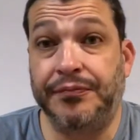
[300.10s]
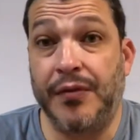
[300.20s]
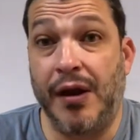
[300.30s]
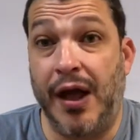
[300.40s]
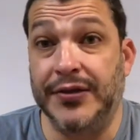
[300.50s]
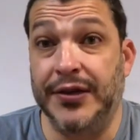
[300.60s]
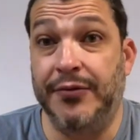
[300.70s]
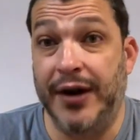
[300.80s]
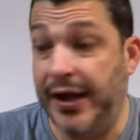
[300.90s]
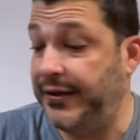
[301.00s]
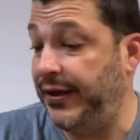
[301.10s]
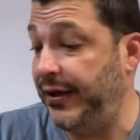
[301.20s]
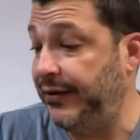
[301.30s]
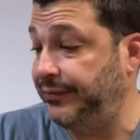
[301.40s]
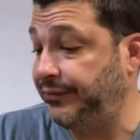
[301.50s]
I'll tell you what I think.
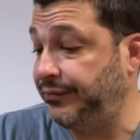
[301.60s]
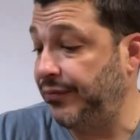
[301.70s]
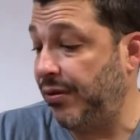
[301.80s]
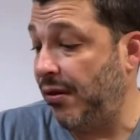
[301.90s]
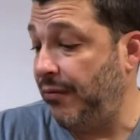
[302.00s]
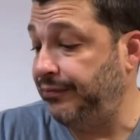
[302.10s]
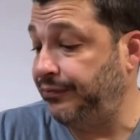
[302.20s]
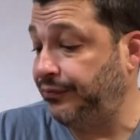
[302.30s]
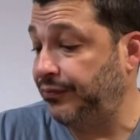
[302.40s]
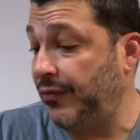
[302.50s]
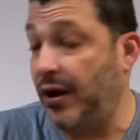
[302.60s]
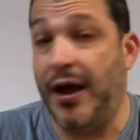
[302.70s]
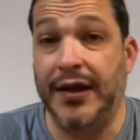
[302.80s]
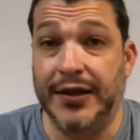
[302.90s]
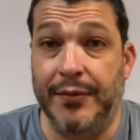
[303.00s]
I
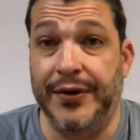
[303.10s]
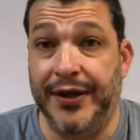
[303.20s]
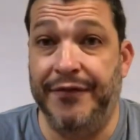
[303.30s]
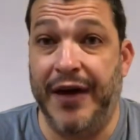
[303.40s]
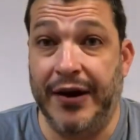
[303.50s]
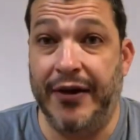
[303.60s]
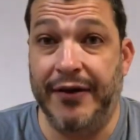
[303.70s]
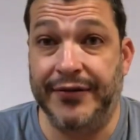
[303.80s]
think I'm going to get fatter after